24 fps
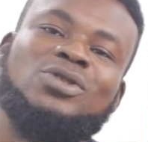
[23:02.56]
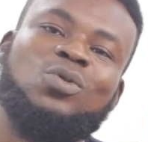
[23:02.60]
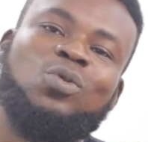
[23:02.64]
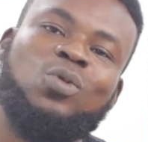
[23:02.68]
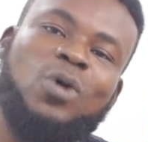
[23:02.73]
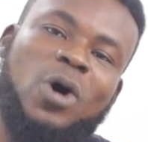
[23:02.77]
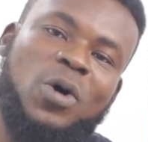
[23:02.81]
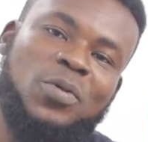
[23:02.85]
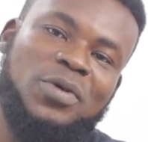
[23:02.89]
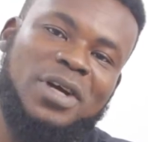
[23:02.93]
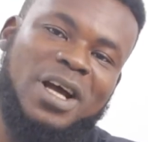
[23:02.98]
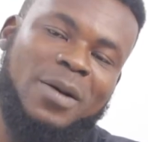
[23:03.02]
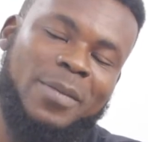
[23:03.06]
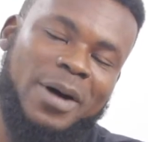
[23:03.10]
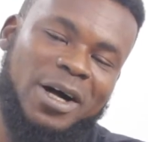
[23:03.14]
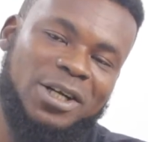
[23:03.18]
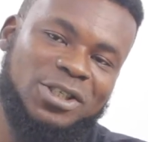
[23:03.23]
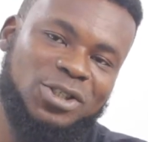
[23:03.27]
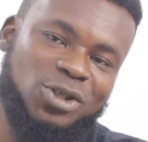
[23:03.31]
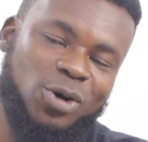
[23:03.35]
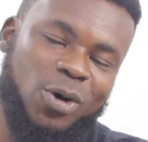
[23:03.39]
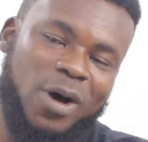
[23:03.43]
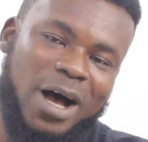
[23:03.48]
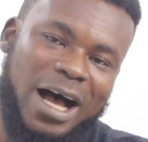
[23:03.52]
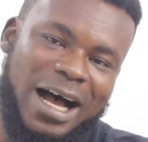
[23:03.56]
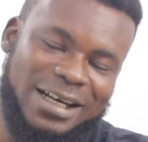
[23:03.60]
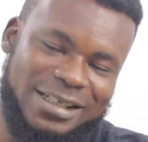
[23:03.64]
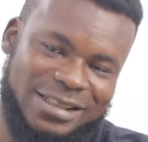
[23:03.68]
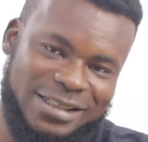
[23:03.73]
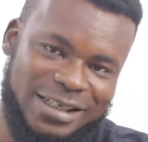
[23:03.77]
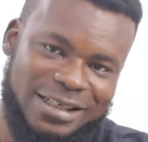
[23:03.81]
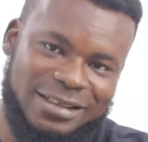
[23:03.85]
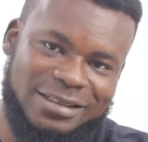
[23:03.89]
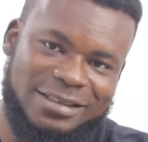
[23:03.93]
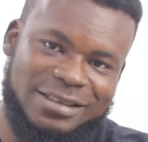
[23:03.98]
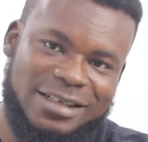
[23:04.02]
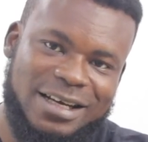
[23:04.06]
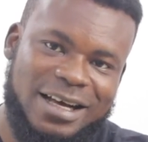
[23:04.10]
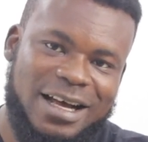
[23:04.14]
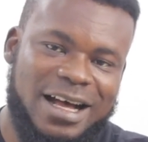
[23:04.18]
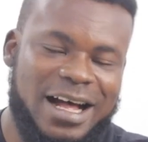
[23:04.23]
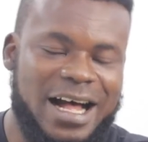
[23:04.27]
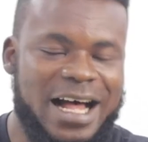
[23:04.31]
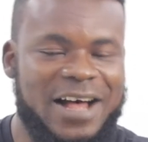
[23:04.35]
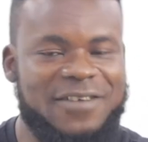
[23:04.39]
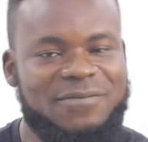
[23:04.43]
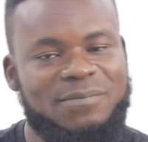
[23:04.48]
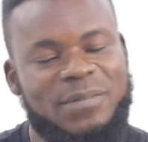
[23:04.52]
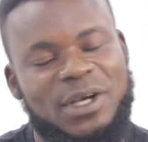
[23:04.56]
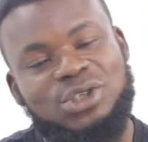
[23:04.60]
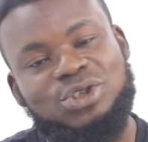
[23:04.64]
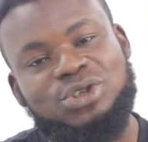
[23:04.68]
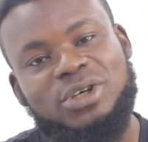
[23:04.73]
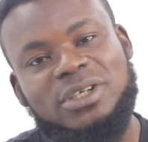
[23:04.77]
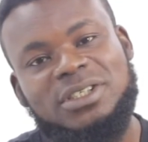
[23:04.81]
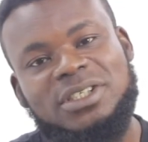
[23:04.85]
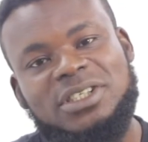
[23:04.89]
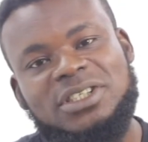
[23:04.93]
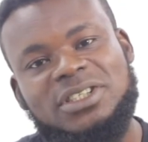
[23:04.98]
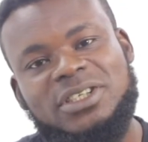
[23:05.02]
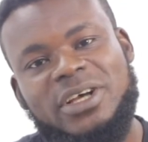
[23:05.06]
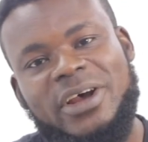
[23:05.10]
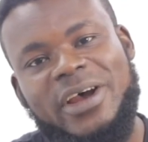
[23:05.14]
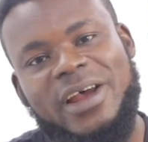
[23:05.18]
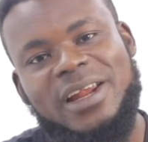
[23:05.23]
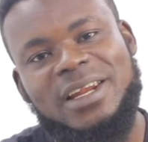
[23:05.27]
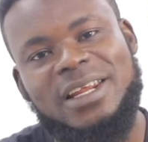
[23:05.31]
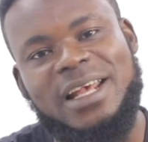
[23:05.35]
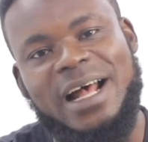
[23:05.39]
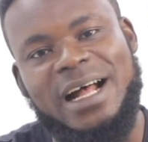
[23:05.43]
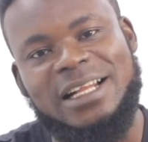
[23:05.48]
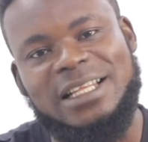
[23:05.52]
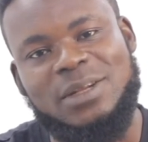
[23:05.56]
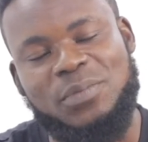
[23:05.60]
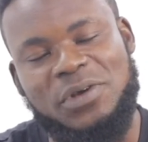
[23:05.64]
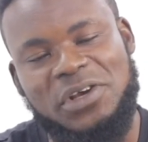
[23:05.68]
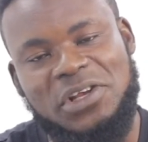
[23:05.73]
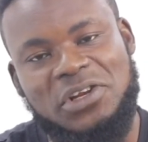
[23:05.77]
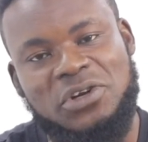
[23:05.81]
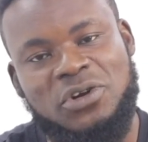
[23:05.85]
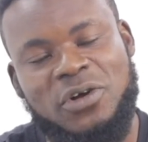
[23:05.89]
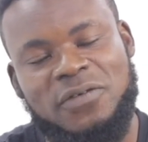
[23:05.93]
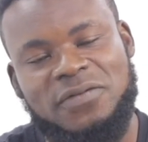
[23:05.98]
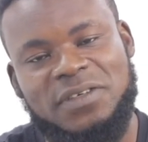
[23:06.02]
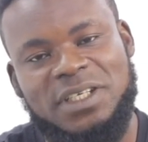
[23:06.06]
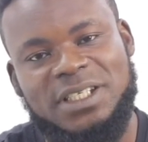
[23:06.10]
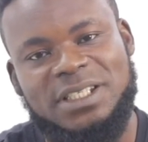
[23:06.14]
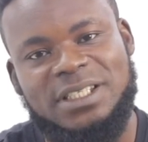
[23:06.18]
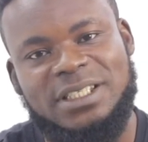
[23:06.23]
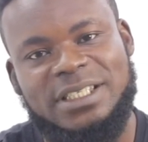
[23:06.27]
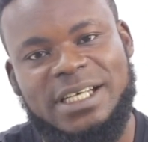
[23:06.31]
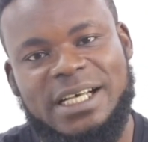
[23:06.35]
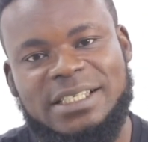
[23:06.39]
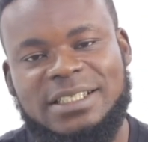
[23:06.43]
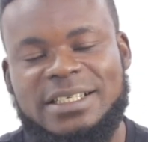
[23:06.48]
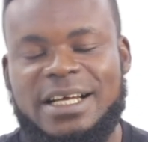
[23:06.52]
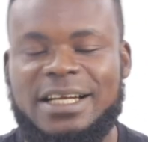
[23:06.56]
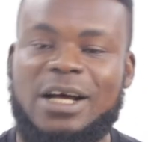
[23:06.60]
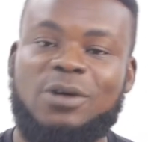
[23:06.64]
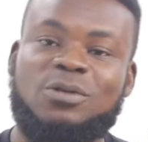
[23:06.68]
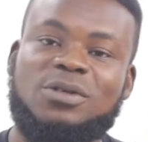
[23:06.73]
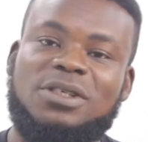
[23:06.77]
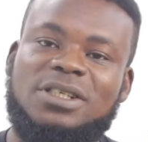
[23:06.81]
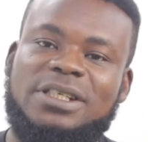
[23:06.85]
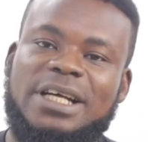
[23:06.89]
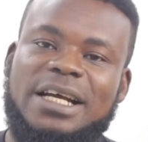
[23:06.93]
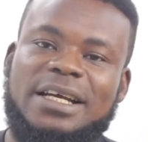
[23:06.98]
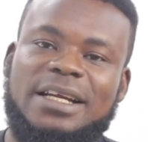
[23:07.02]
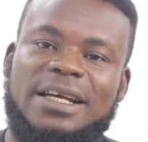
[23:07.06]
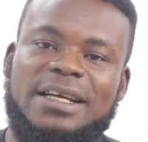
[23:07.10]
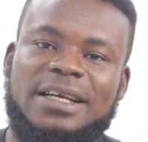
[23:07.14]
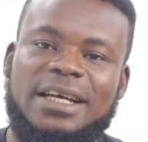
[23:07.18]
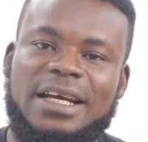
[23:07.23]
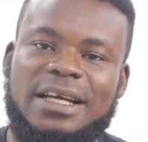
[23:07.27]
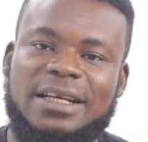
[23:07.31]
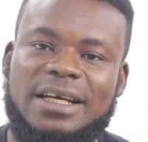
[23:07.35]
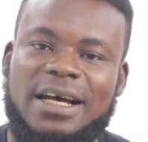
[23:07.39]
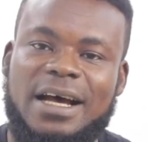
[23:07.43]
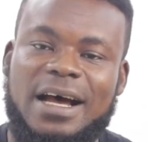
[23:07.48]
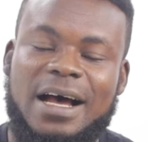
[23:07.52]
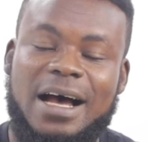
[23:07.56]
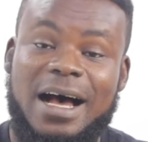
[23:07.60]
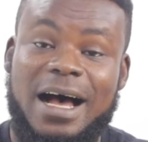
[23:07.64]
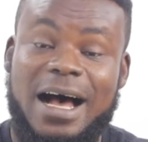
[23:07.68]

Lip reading: worry about your accent. I've mentioned this earlier at the beginning of this test, and I'll say it again.